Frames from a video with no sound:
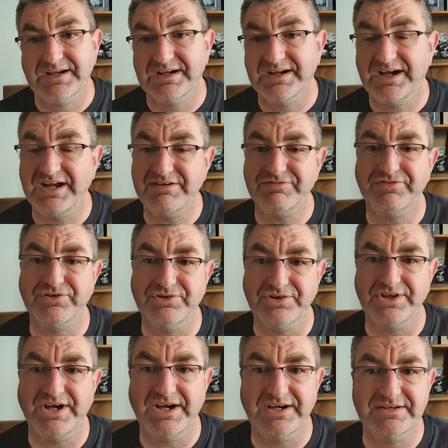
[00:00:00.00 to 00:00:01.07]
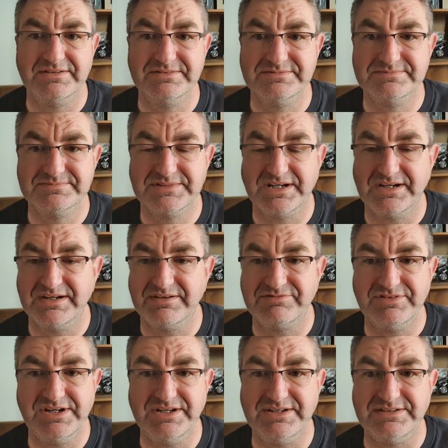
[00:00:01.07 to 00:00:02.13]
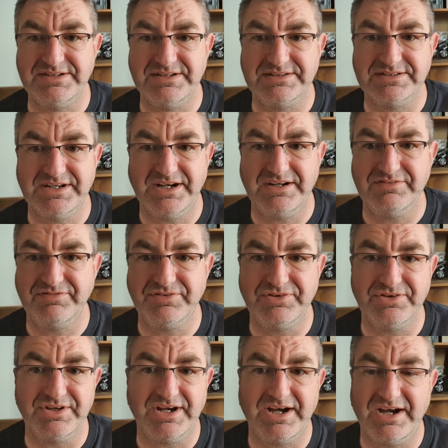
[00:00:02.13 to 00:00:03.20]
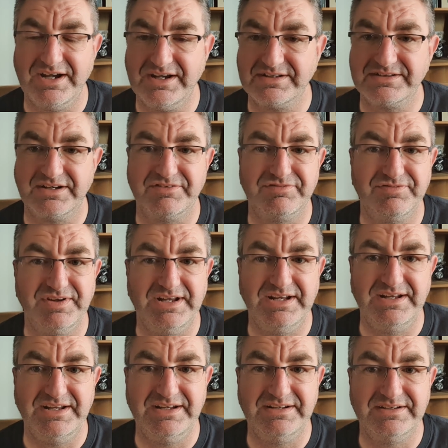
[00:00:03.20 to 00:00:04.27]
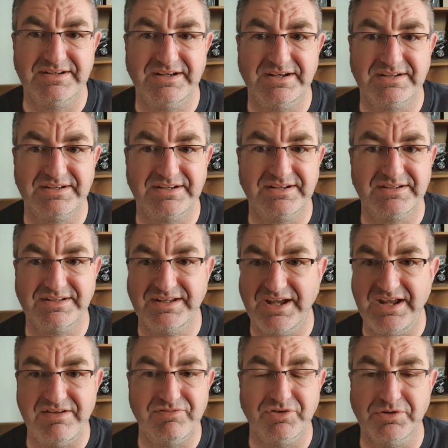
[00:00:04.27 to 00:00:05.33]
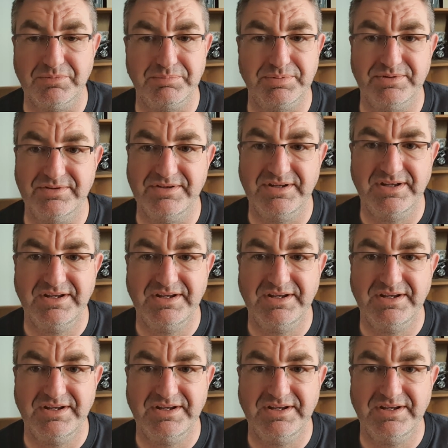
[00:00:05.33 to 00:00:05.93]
I thought that. I really did. I thought that. I had that feeling. I gave up and